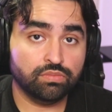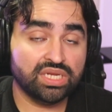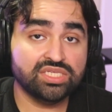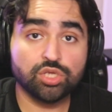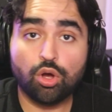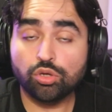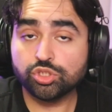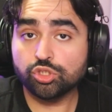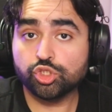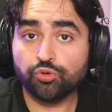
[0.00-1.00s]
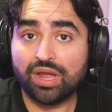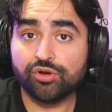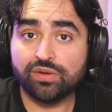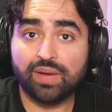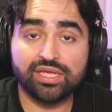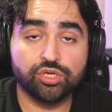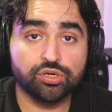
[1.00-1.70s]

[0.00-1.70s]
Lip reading: But he's also surrounded by good